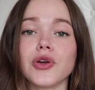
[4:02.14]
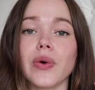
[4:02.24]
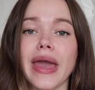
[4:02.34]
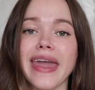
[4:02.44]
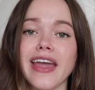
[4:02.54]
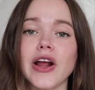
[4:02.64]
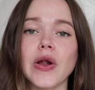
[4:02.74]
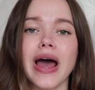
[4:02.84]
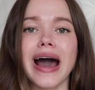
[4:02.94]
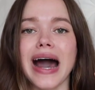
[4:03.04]
your
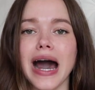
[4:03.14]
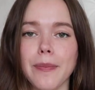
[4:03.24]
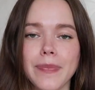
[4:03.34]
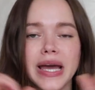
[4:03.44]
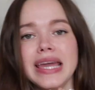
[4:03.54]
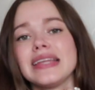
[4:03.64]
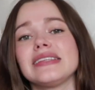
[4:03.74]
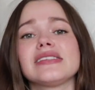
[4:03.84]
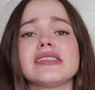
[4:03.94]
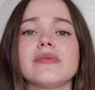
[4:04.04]
hair up.
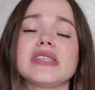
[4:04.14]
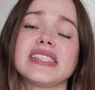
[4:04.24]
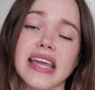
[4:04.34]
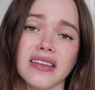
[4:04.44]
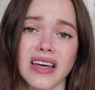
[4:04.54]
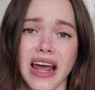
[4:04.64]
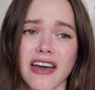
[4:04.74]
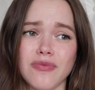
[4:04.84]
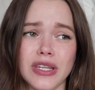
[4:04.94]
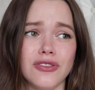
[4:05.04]
This is a mistake that
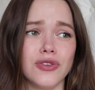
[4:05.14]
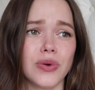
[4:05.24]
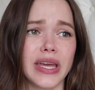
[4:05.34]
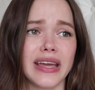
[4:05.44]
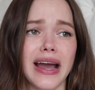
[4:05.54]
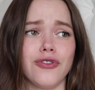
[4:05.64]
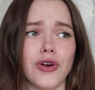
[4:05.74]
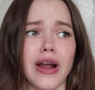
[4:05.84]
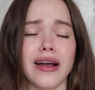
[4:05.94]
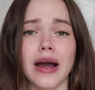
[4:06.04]
I've been doing
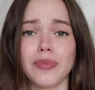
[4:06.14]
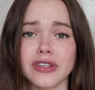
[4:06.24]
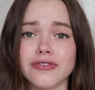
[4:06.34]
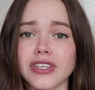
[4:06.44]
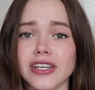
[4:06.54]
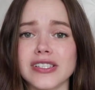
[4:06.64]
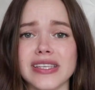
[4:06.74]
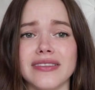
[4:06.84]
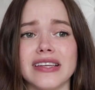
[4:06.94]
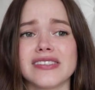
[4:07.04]
for a couple of
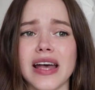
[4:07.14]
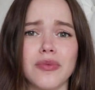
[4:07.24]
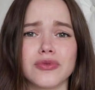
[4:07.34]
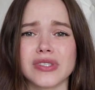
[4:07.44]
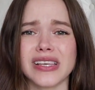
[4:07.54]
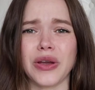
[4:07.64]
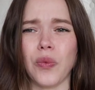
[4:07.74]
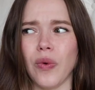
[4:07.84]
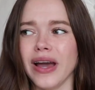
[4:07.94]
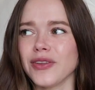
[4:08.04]
years, and then someone was like,
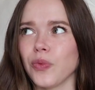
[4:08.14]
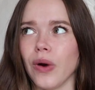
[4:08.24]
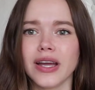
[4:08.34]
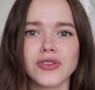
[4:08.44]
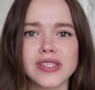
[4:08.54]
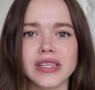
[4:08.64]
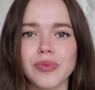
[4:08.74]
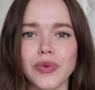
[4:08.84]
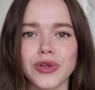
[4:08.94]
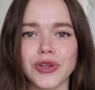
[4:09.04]
what? Why are you
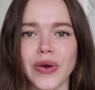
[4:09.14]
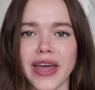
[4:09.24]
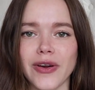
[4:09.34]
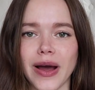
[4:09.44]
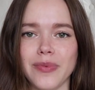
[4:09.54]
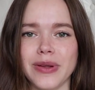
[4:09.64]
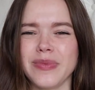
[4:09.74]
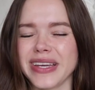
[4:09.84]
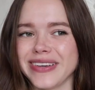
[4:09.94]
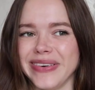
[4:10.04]
sleeping with your hair up? And
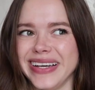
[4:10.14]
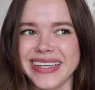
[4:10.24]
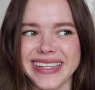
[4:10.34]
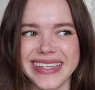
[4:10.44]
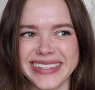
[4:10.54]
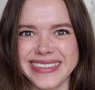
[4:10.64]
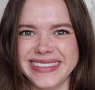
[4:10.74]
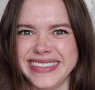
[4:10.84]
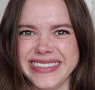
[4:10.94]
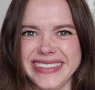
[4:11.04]
I'm like, what?
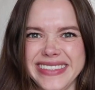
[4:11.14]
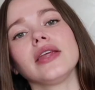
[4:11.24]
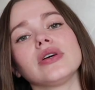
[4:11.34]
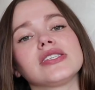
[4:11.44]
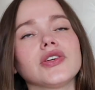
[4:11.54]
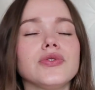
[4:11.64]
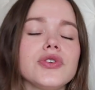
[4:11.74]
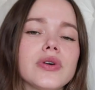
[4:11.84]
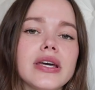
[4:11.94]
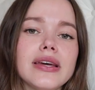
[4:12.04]
I don't know. Anyways, don't
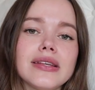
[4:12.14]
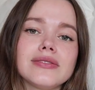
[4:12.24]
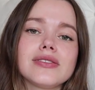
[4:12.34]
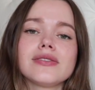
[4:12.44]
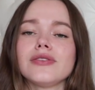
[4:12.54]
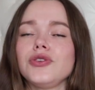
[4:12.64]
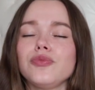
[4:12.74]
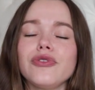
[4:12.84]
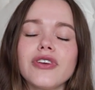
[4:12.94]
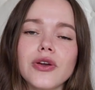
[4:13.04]
do it. It's you
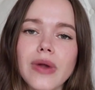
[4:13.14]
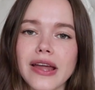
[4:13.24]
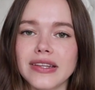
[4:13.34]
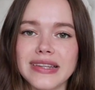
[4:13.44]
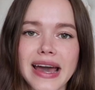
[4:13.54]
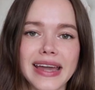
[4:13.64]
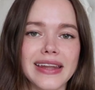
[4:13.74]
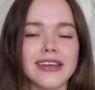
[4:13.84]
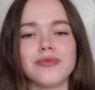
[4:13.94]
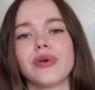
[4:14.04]
moving around at
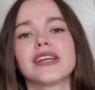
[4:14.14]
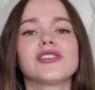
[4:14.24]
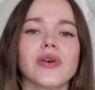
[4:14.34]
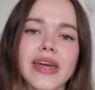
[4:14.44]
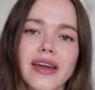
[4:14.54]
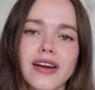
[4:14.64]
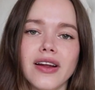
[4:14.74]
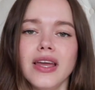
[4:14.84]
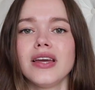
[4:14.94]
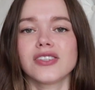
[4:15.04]
night. It breaks your
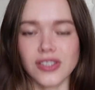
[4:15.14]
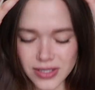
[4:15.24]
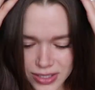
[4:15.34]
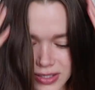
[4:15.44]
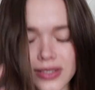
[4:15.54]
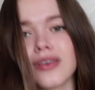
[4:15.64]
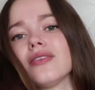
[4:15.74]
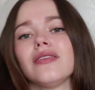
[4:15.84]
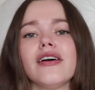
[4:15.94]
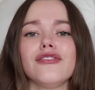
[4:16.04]
hair. Just
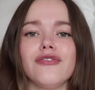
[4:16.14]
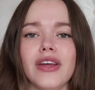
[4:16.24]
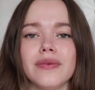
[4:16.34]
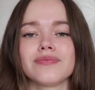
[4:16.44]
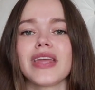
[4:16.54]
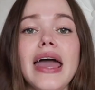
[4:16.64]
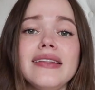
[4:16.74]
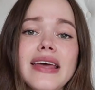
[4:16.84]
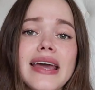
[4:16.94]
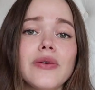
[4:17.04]
let it free.
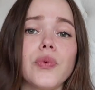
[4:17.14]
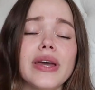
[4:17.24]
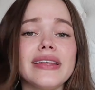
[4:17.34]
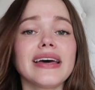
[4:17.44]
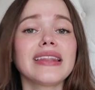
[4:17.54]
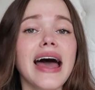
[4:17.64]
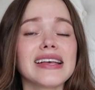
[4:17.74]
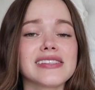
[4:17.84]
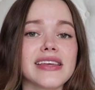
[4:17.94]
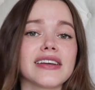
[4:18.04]
And then with
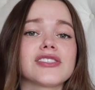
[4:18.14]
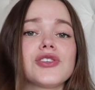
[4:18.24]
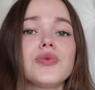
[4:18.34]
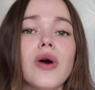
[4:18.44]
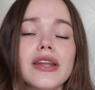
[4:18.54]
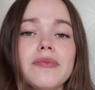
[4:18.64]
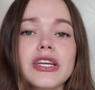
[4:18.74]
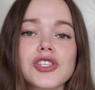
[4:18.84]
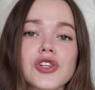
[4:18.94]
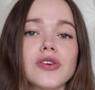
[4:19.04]
elastics, you want to
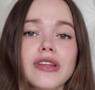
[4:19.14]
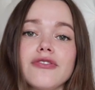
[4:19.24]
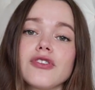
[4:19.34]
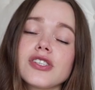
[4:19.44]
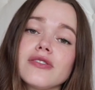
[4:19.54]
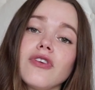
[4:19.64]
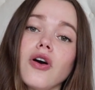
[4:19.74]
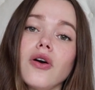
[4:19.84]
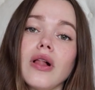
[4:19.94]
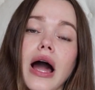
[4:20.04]
make sure that, first of
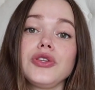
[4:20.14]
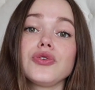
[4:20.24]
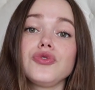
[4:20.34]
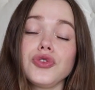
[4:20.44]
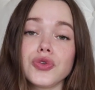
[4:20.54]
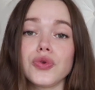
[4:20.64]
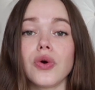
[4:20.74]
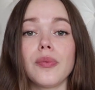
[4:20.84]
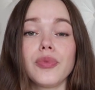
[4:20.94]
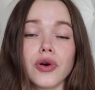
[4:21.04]
all, when you
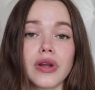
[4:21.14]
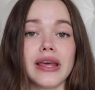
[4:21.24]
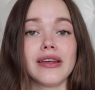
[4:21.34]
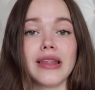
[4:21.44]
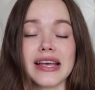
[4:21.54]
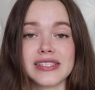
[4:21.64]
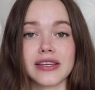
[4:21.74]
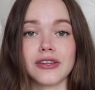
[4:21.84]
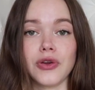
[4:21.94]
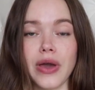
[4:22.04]
do put an
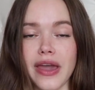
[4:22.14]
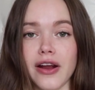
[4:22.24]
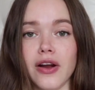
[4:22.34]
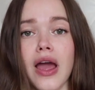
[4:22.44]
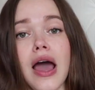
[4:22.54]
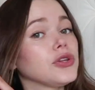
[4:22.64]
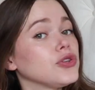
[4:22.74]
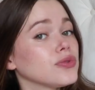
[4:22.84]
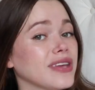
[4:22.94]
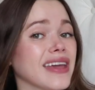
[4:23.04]
elastic in your hair, when
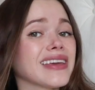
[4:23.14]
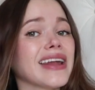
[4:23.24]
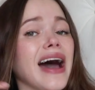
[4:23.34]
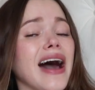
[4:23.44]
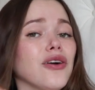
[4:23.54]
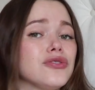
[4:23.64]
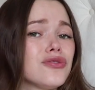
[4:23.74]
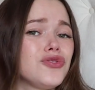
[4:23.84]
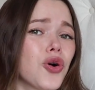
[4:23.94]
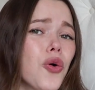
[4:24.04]
you take it out,
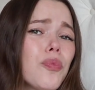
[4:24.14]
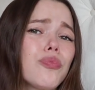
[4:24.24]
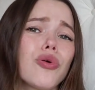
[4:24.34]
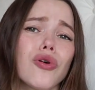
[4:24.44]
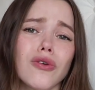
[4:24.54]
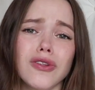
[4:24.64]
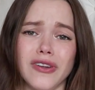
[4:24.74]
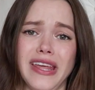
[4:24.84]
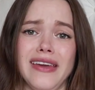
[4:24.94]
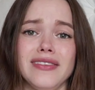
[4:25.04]
don't pull
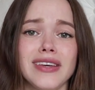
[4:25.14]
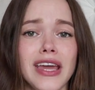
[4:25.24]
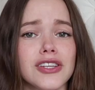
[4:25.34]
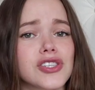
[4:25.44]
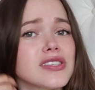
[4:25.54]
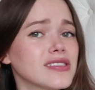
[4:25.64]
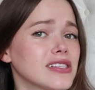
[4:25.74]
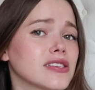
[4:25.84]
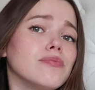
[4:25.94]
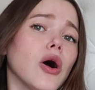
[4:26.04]
on it. Just
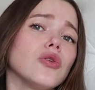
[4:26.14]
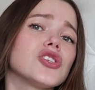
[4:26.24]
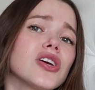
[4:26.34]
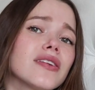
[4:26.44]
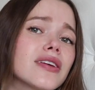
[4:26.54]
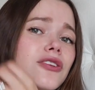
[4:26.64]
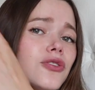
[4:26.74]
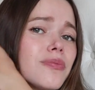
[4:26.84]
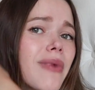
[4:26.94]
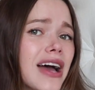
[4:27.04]
this motion. Can
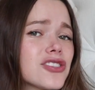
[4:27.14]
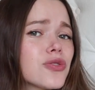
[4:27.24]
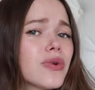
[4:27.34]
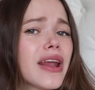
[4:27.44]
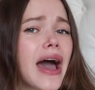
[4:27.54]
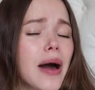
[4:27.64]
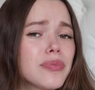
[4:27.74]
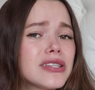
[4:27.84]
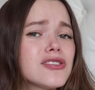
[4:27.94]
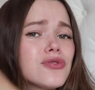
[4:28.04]
you imagine what
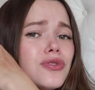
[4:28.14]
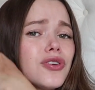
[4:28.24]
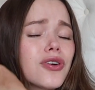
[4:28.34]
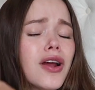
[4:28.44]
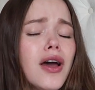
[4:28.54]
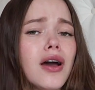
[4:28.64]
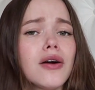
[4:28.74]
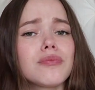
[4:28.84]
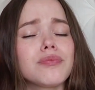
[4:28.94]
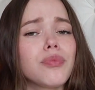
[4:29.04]
happens to your
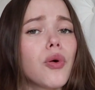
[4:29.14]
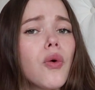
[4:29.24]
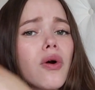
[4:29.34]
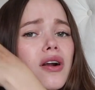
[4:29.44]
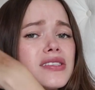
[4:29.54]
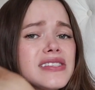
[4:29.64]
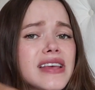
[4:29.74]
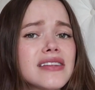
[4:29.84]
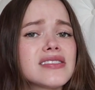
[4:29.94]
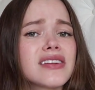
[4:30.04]
poor
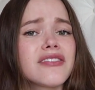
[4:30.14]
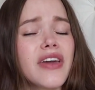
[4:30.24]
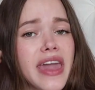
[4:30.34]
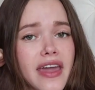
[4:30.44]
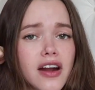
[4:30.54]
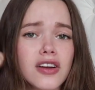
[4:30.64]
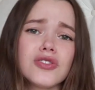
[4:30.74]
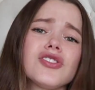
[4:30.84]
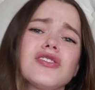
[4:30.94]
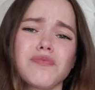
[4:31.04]
sensitive hair?
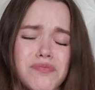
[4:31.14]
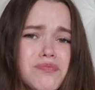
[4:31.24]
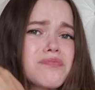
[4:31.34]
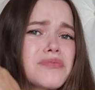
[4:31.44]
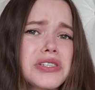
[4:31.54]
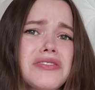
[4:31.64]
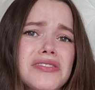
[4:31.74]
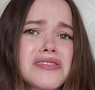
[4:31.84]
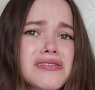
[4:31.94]
You just put it.